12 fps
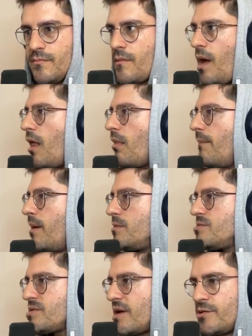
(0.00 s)

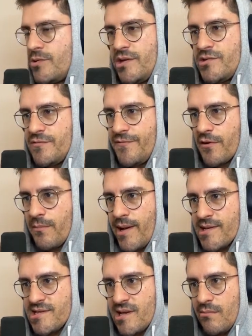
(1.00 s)
Almost. I do need to
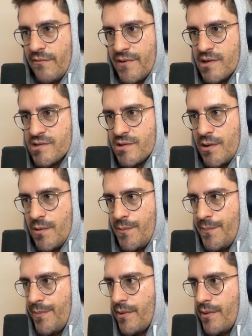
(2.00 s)
format some of this though.